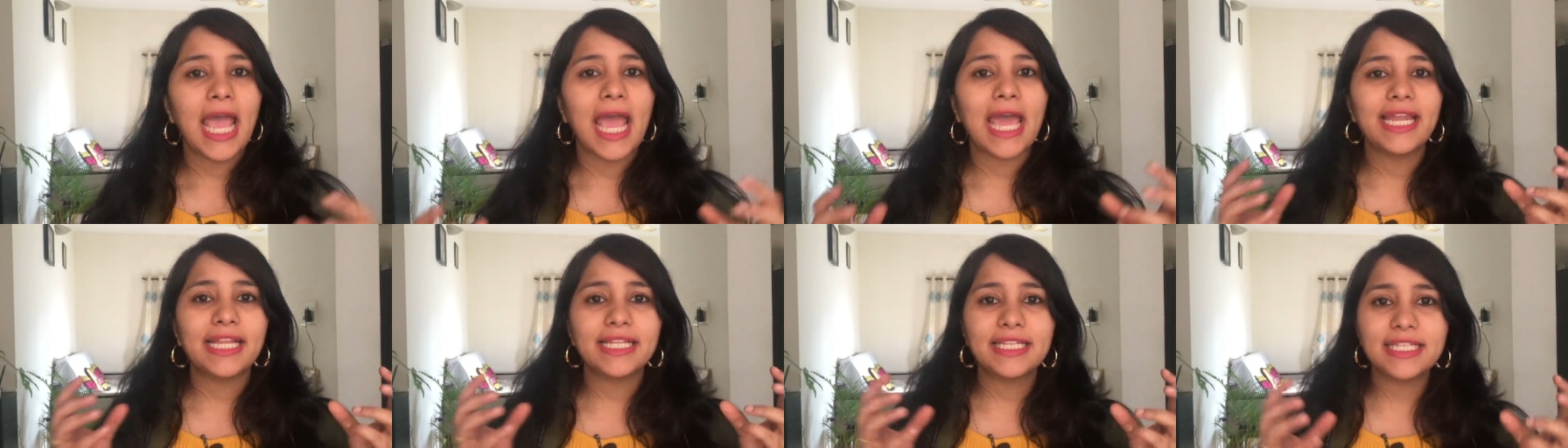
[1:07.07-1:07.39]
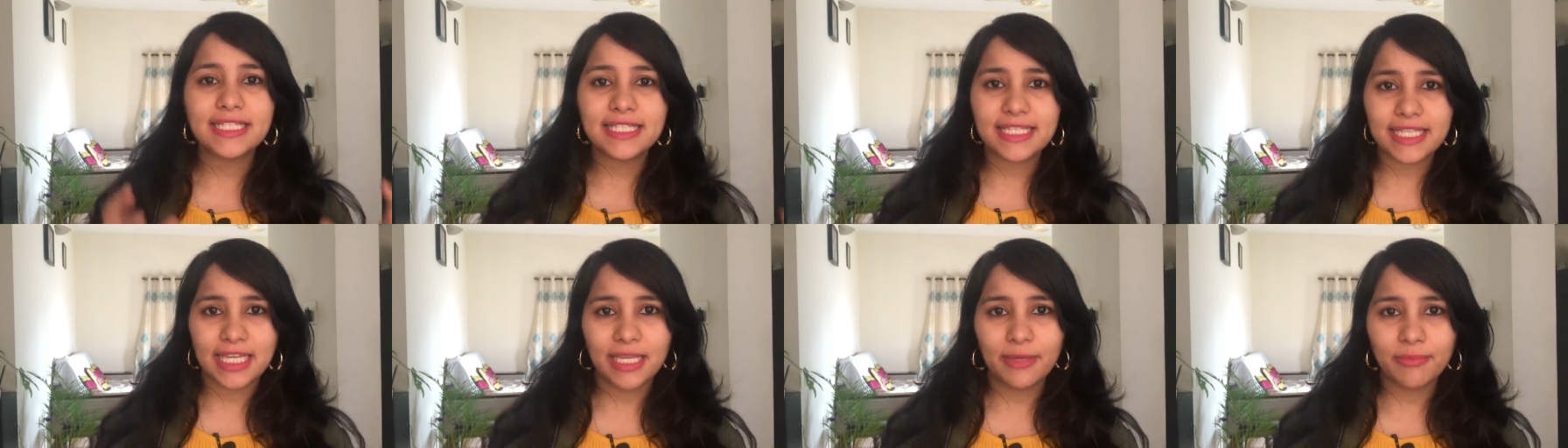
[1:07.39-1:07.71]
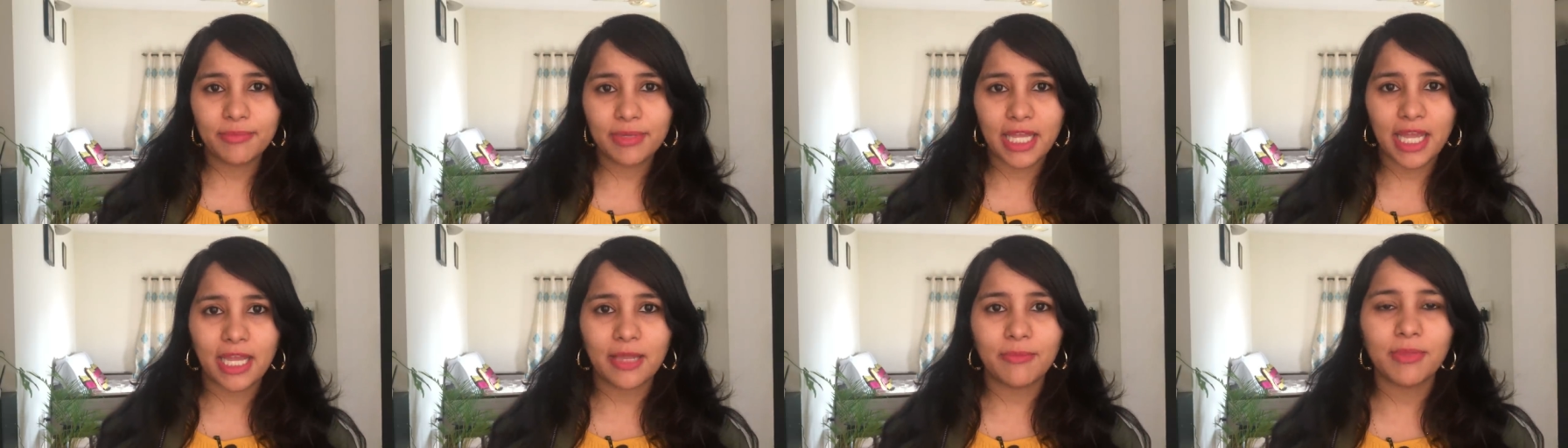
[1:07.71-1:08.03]
And at the
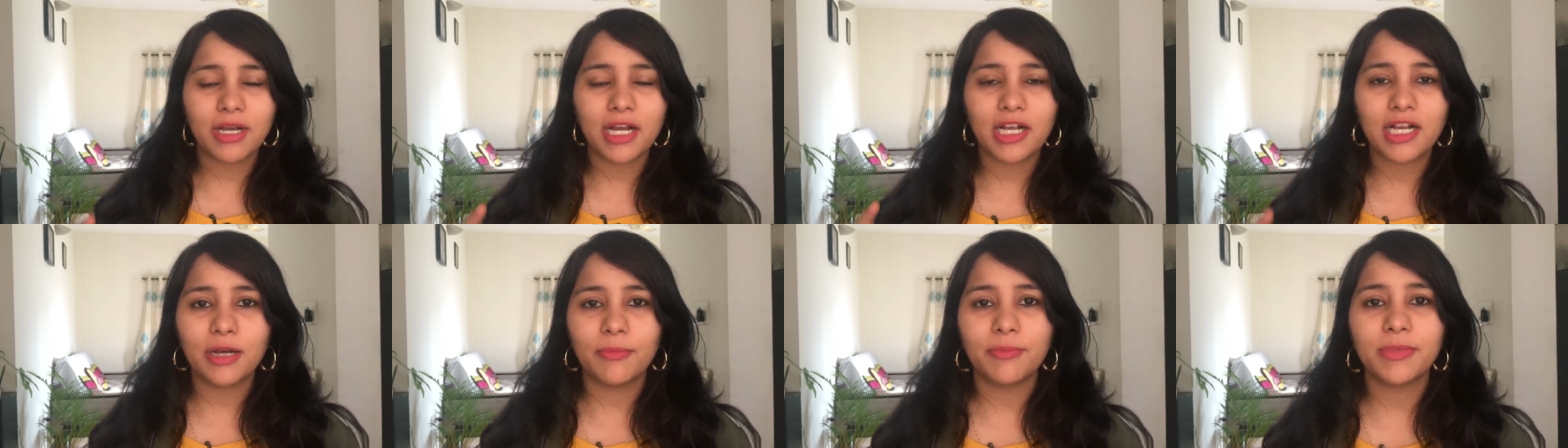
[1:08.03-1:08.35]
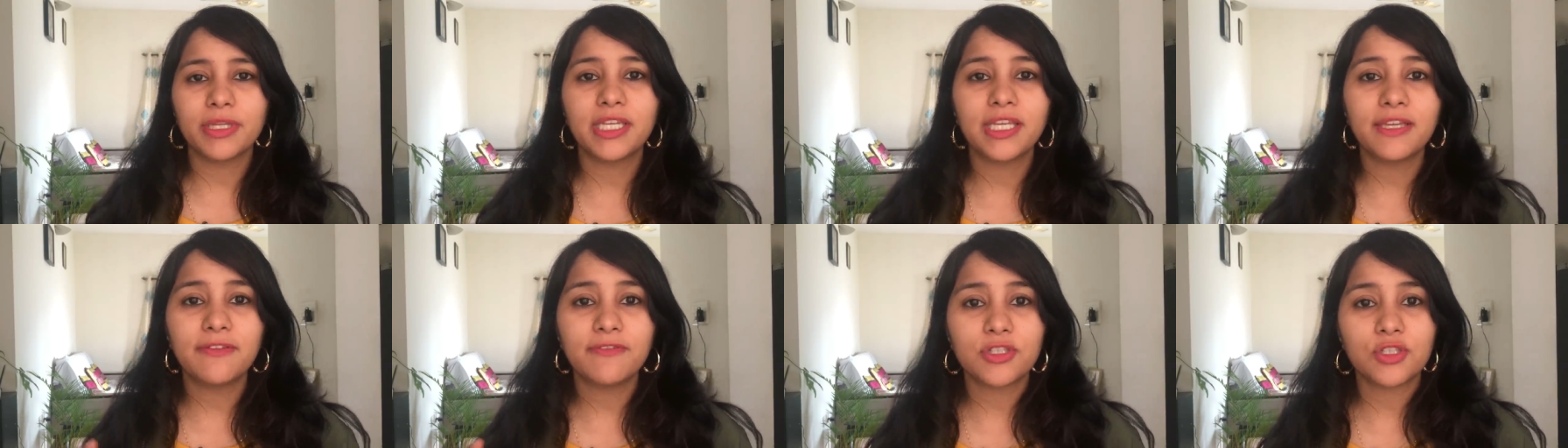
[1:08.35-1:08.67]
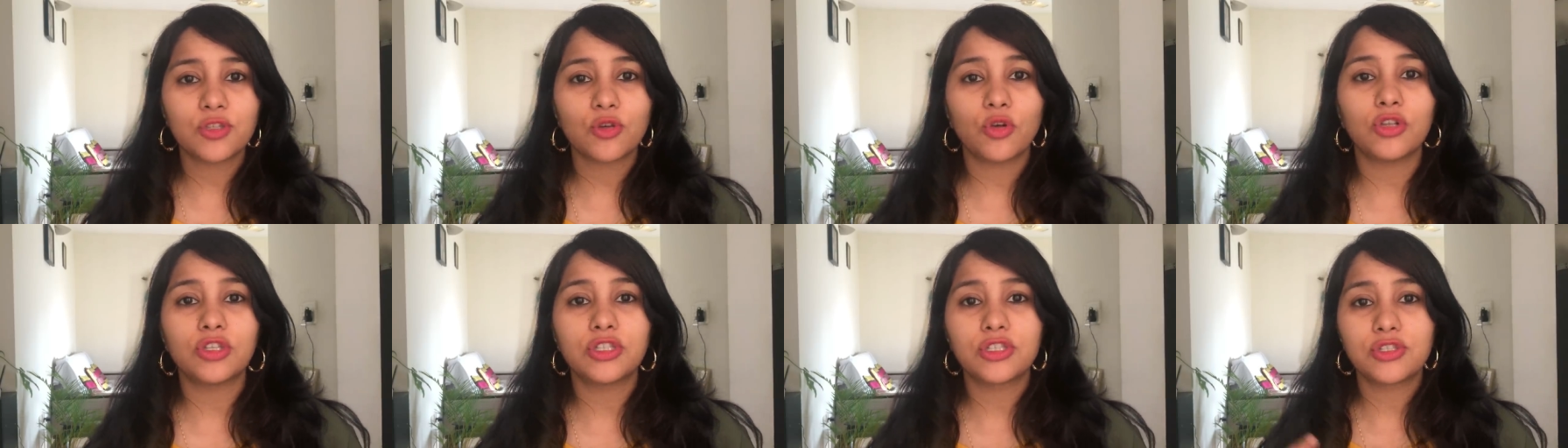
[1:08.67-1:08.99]
same time, a committee
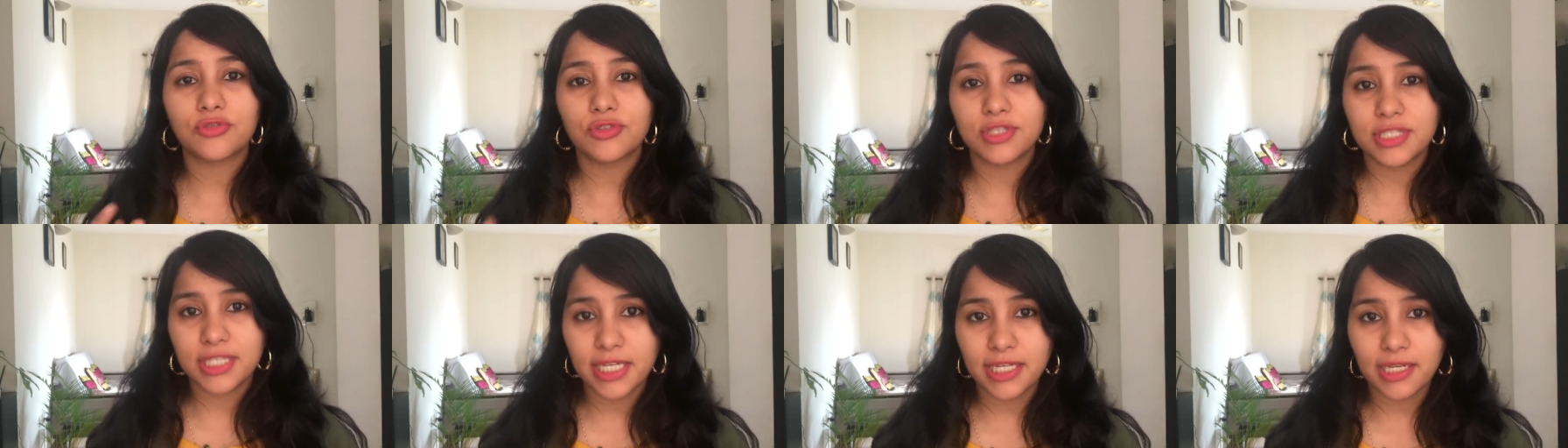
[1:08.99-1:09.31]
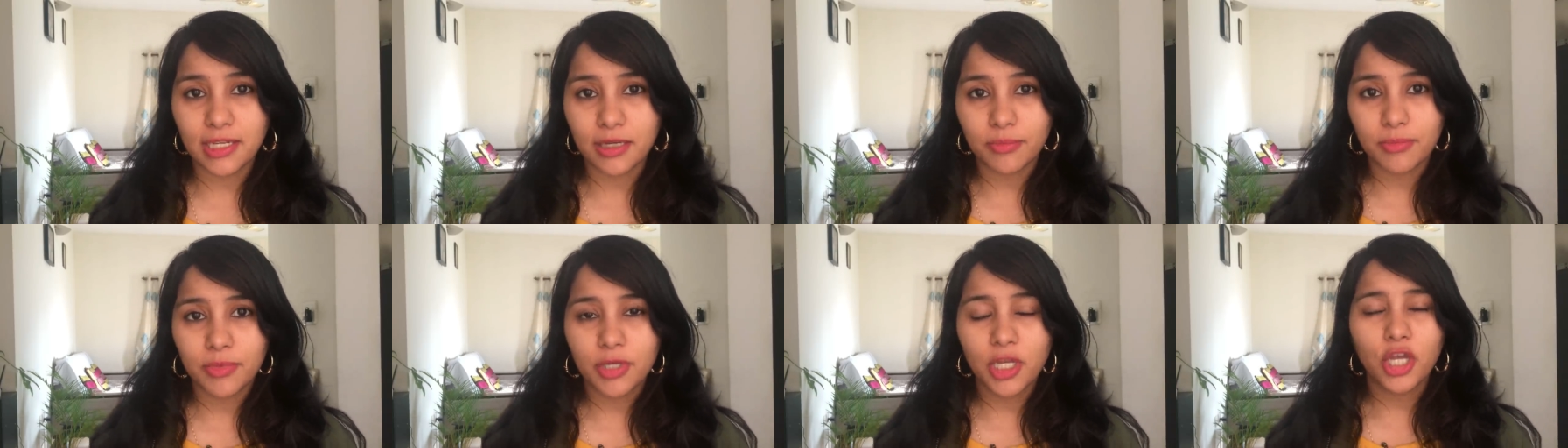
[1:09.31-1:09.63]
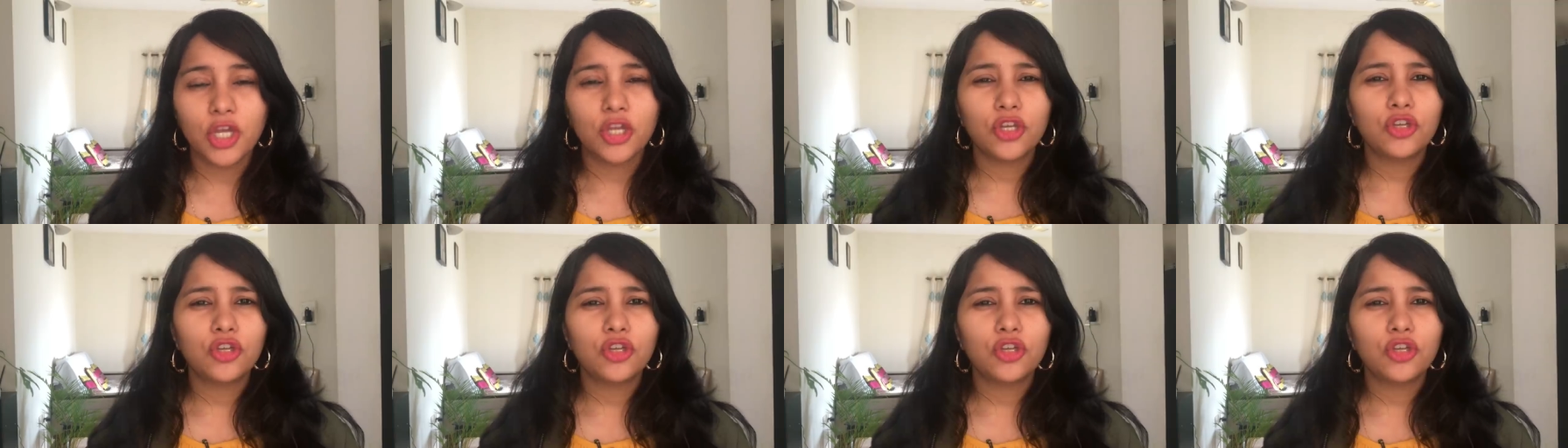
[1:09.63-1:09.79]
was also set up